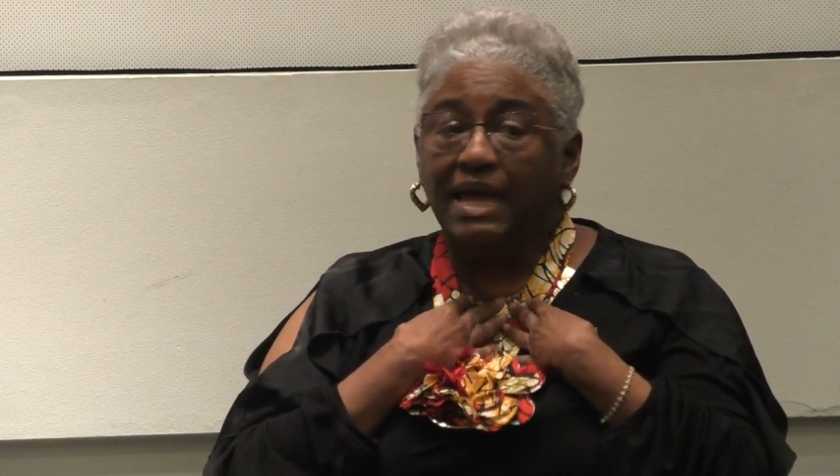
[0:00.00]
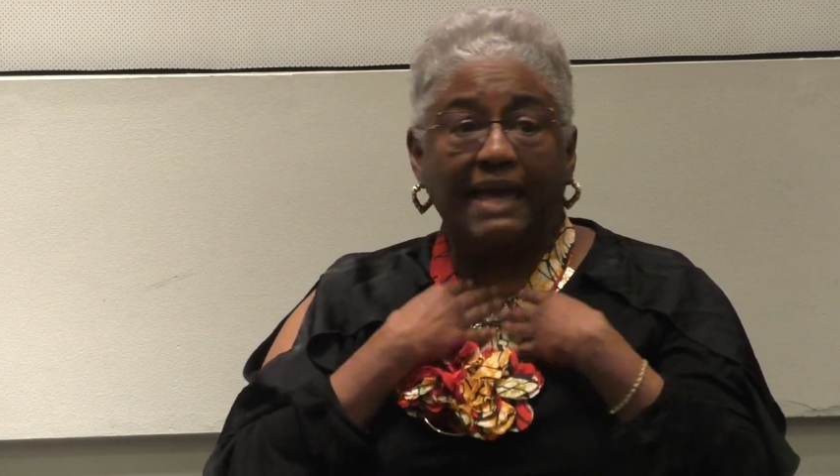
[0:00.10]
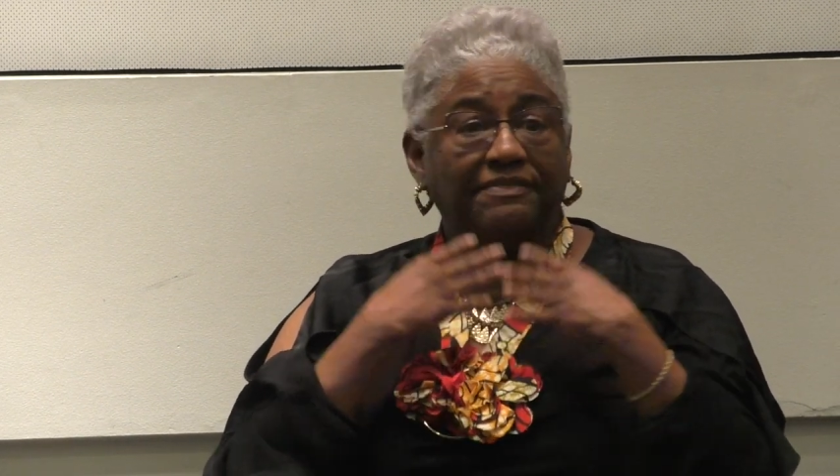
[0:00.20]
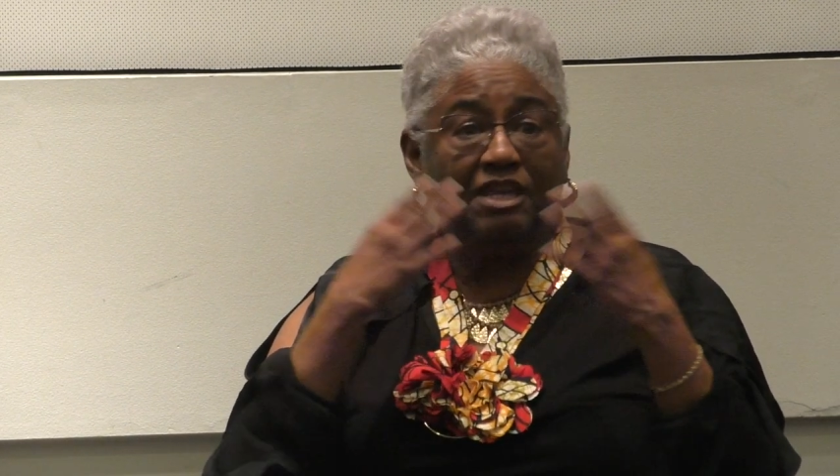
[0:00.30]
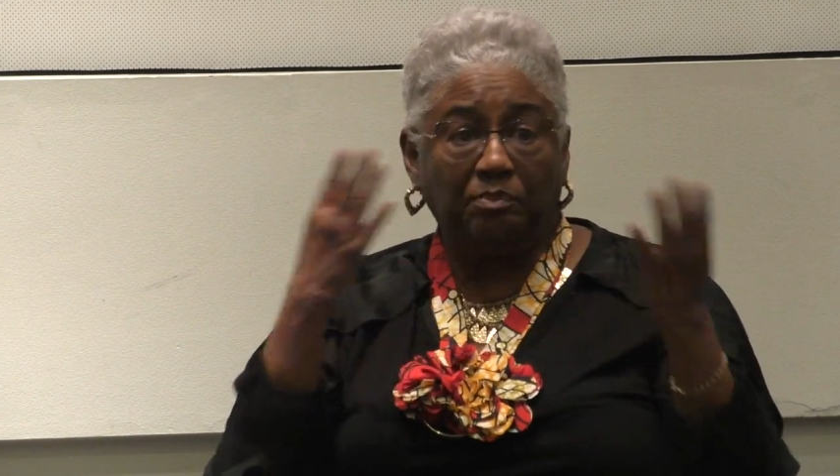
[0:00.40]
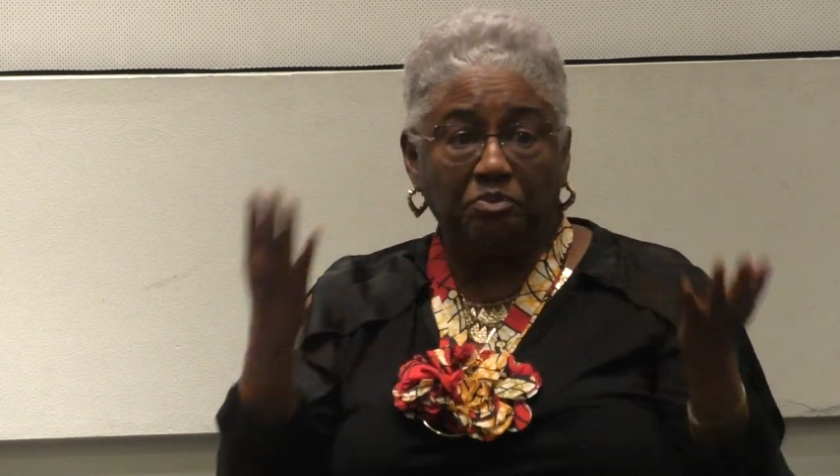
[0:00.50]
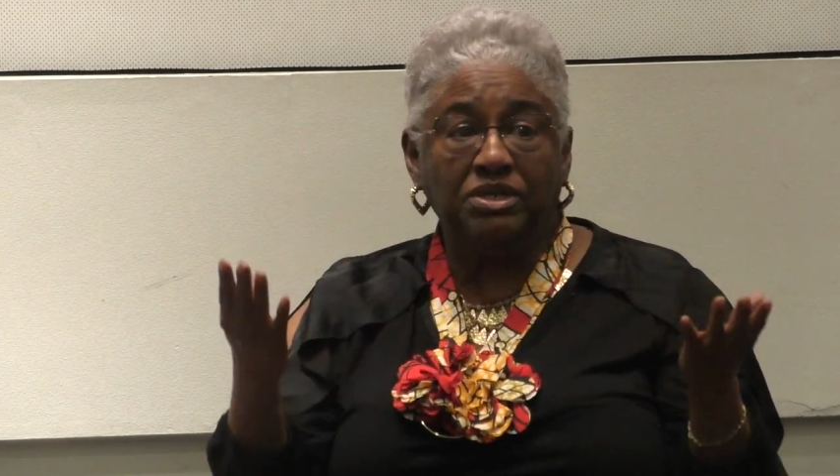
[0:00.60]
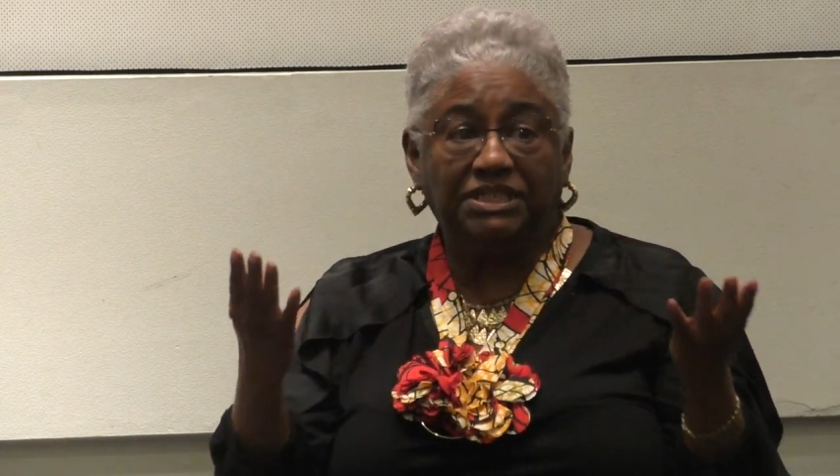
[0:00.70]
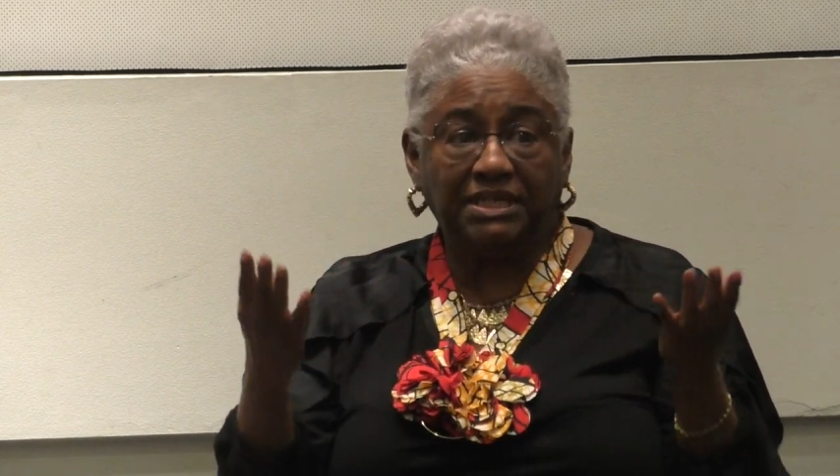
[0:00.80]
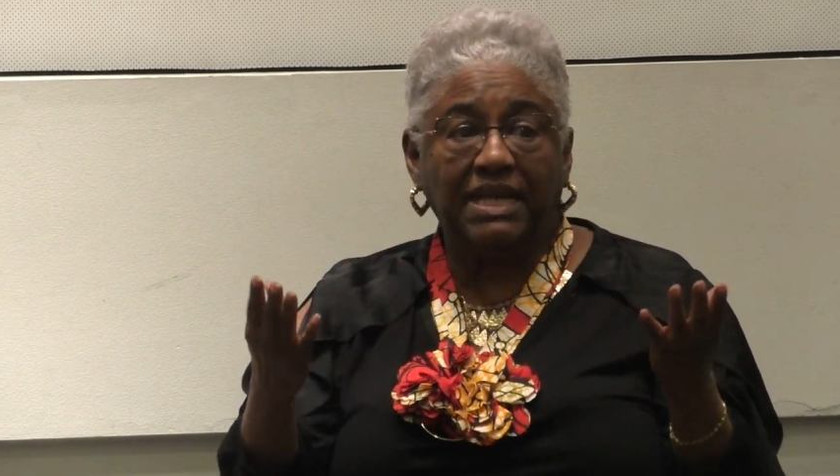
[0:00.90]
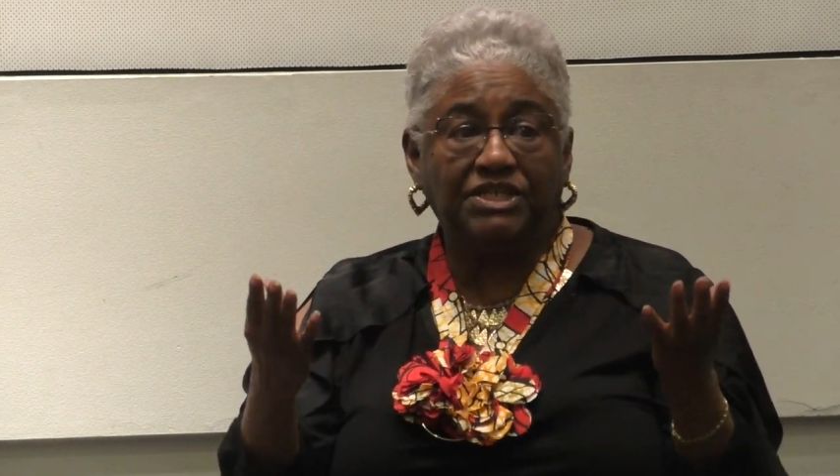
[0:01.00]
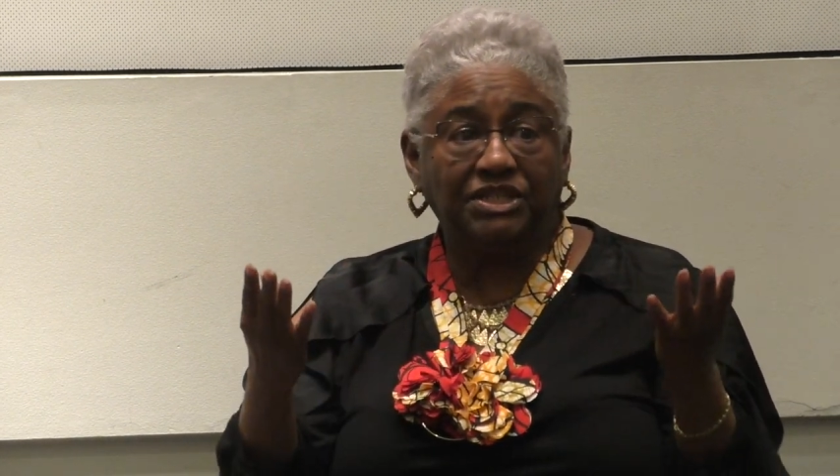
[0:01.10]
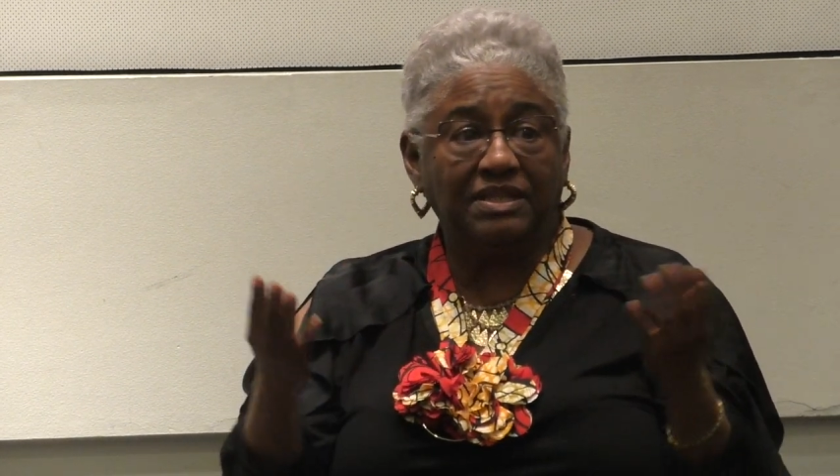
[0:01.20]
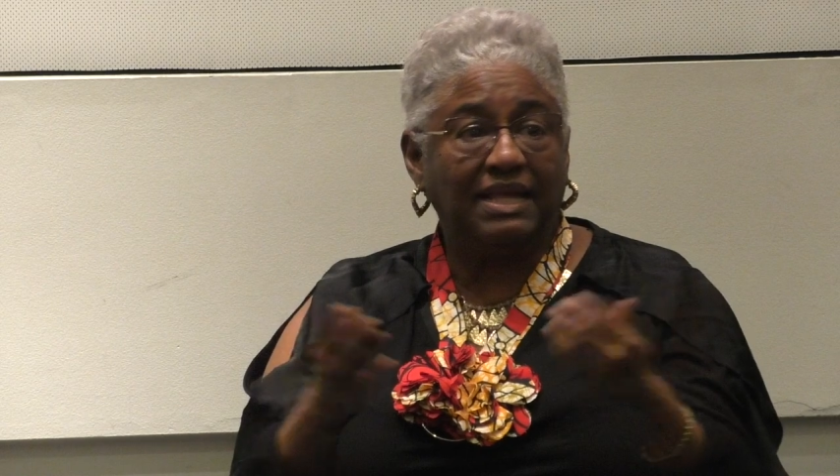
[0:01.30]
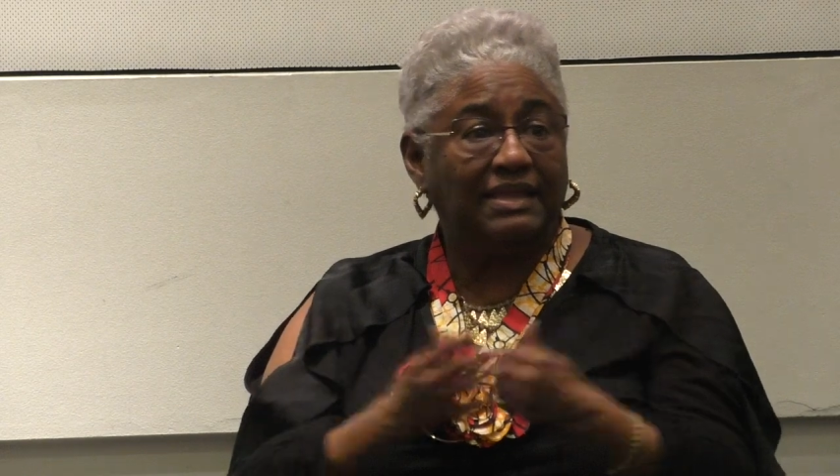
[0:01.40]
and the
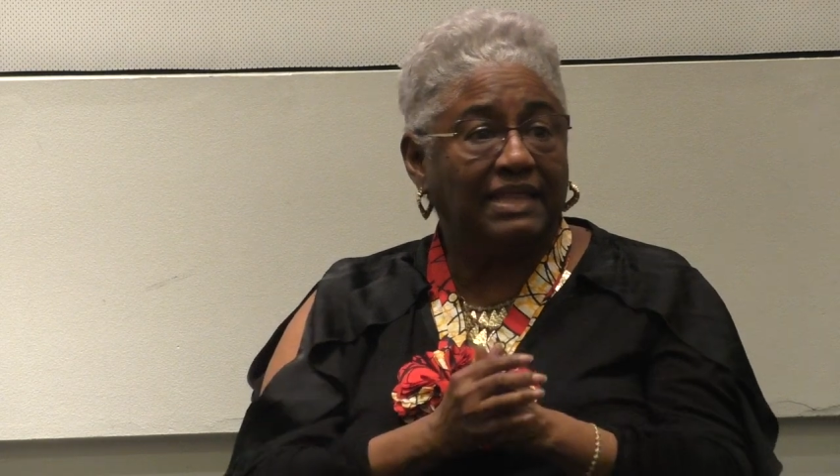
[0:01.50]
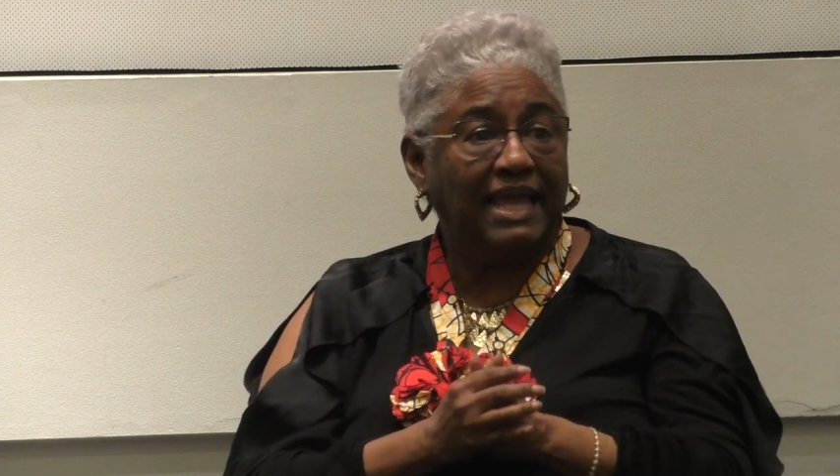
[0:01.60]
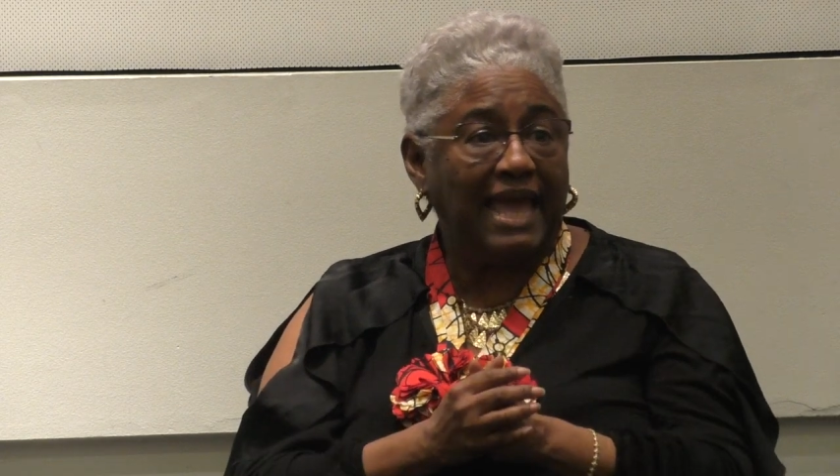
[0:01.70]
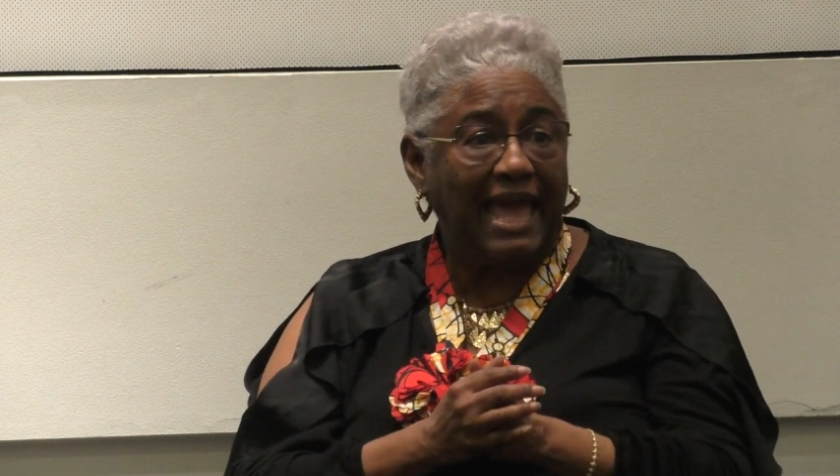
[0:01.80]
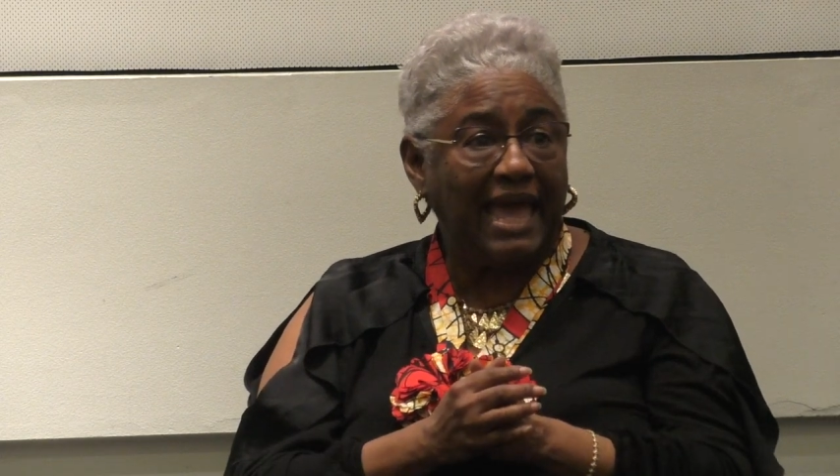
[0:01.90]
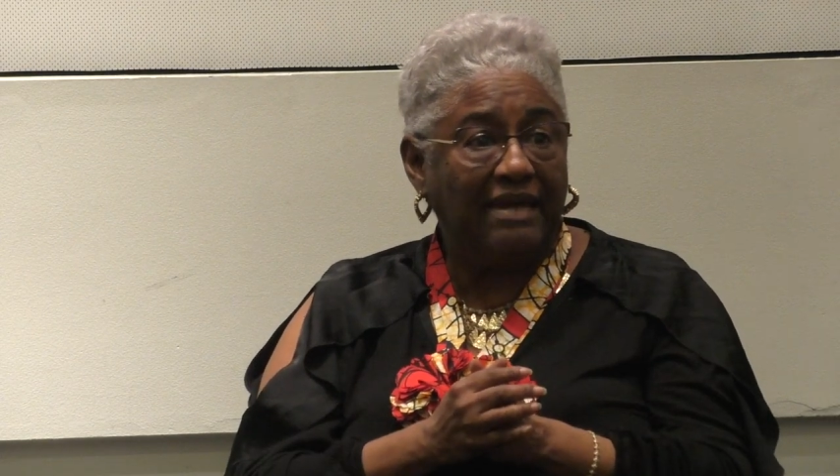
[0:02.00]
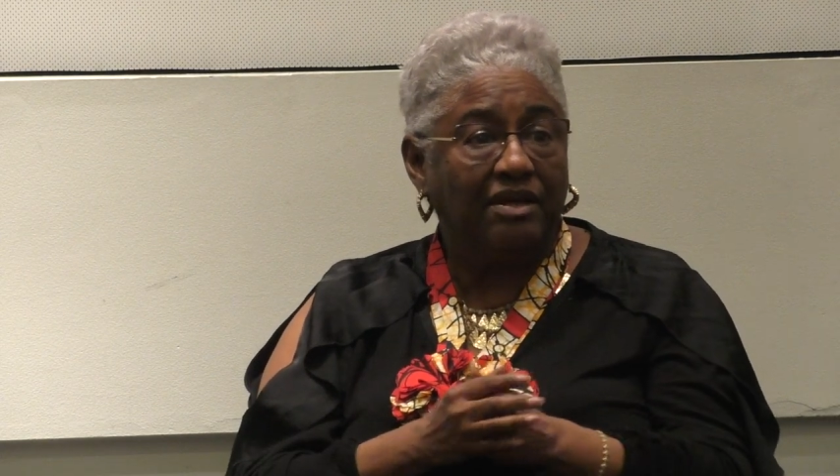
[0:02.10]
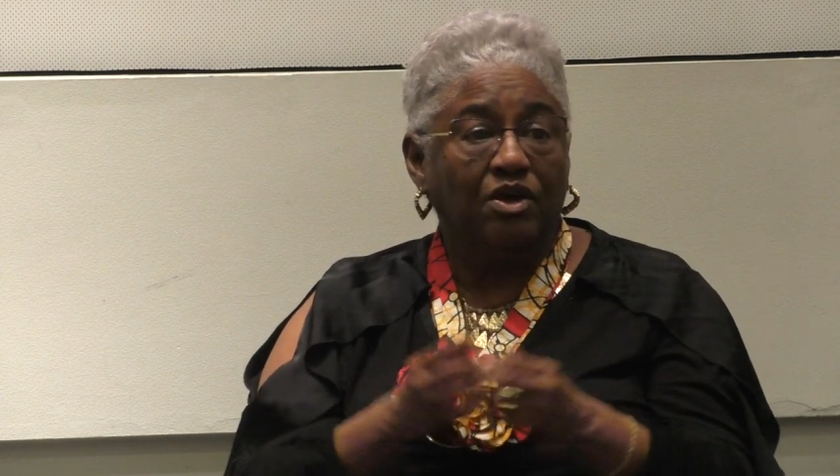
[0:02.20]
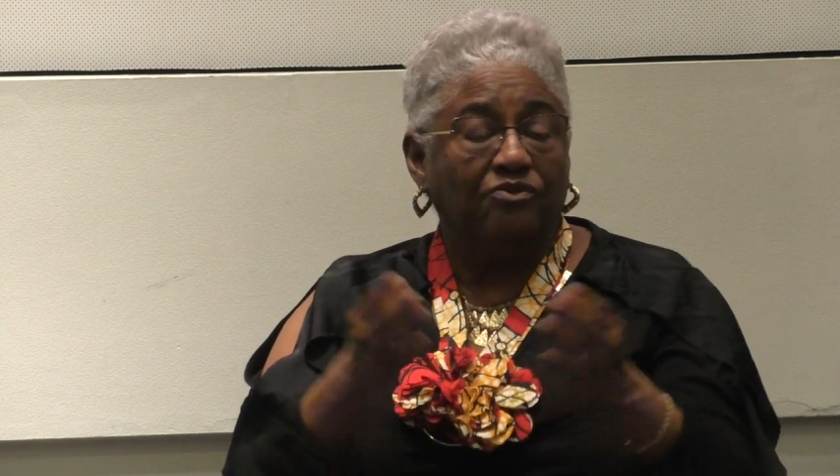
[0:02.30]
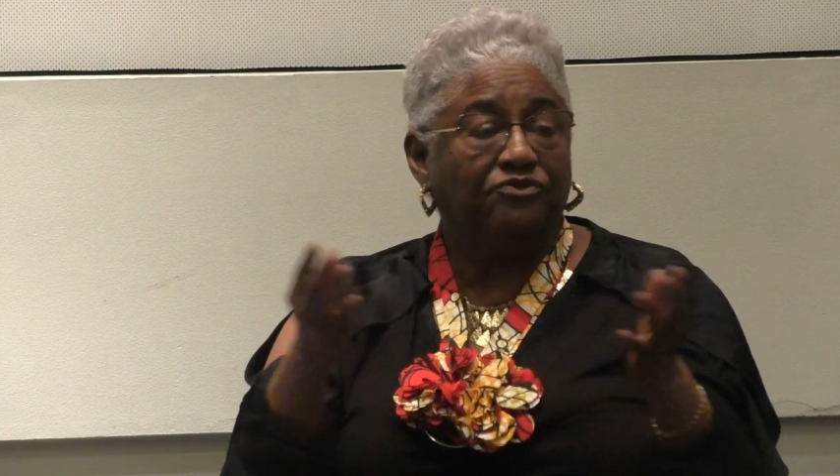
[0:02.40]
appreciation that they had